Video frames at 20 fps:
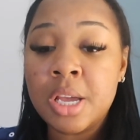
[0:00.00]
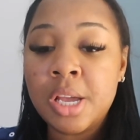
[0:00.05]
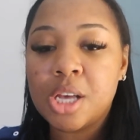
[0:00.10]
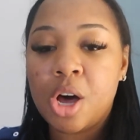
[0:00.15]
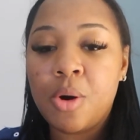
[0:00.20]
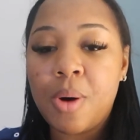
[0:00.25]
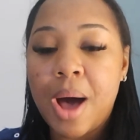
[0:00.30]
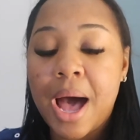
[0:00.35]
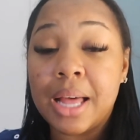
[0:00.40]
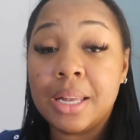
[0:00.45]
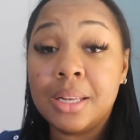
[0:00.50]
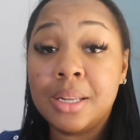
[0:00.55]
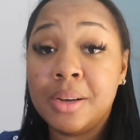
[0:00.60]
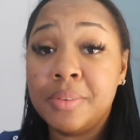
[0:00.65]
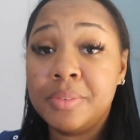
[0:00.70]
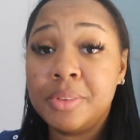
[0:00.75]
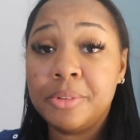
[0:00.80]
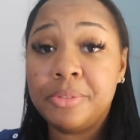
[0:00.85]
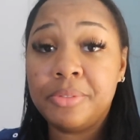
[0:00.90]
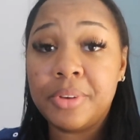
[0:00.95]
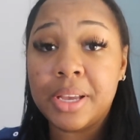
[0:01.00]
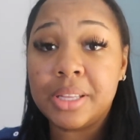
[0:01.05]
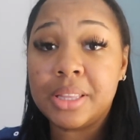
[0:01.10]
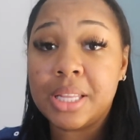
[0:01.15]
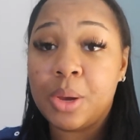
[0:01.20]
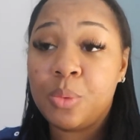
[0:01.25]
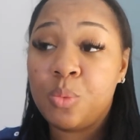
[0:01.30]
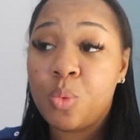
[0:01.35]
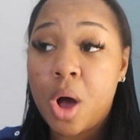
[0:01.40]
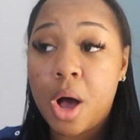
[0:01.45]
So I love the fact
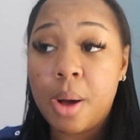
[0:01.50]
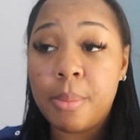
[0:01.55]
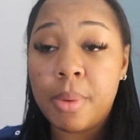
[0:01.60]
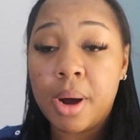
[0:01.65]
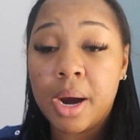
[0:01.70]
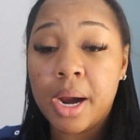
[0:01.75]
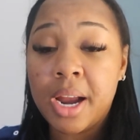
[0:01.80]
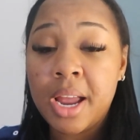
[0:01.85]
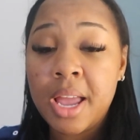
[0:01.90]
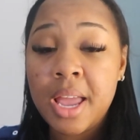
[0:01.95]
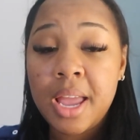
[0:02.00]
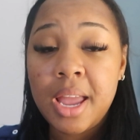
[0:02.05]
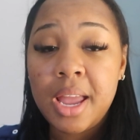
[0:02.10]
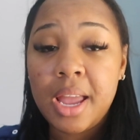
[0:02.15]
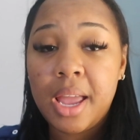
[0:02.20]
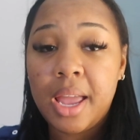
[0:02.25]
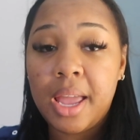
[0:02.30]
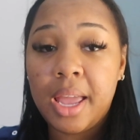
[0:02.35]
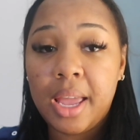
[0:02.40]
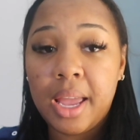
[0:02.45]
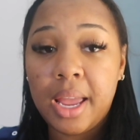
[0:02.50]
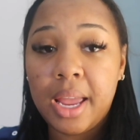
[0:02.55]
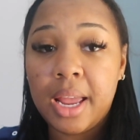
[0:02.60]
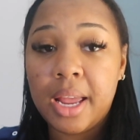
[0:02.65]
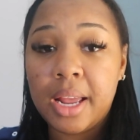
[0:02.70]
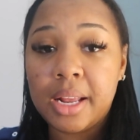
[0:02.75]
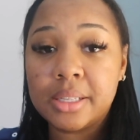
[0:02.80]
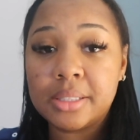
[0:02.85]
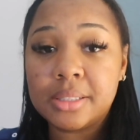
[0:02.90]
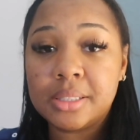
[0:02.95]
that Walmart
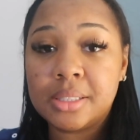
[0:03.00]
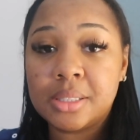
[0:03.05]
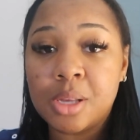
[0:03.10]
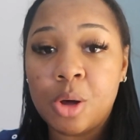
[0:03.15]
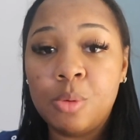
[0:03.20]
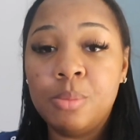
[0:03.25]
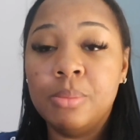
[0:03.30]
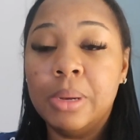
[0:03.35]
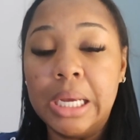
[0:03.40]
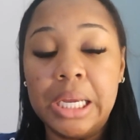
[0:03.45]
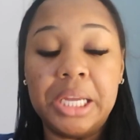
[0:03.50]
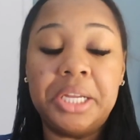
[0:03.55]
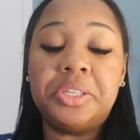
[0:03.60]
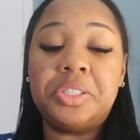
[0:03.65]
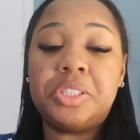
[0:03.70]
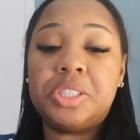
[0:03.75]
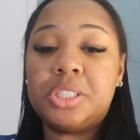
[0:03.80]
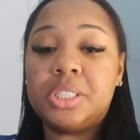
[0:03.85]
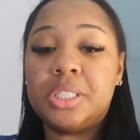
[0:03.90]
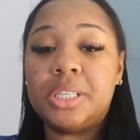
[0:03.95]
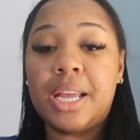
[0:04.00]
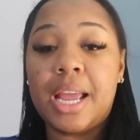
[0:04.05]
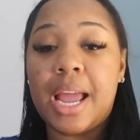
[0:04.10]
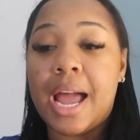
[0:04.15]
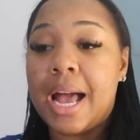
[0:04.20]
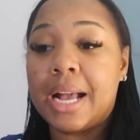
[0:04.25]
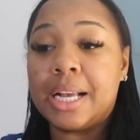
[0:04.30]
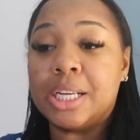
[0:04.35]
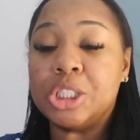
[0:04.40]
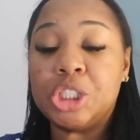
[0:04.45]
had so much that
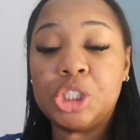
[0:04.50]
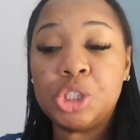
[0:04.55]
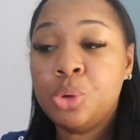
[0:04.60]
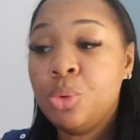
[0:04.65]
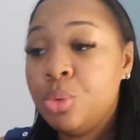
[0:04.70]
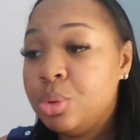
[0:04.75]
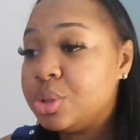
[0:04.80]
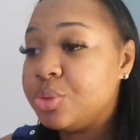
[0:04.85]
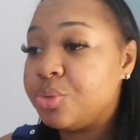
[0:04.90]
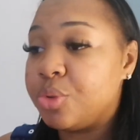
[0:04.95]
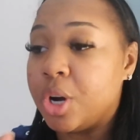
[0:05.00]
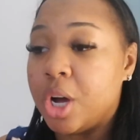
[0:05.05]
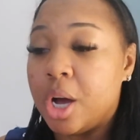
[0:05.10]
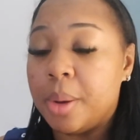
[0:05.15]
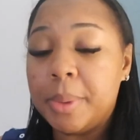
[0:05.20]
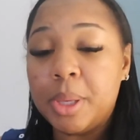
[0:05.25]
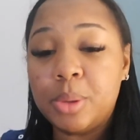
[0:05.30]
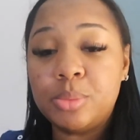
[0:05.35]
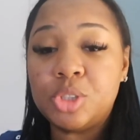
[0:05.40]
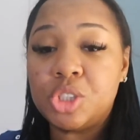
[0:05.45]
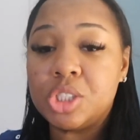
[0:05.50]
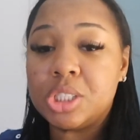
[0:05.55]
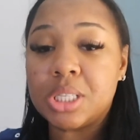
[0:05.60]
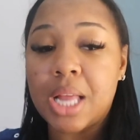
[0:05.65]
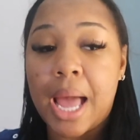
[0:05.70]
I could choose from. It was just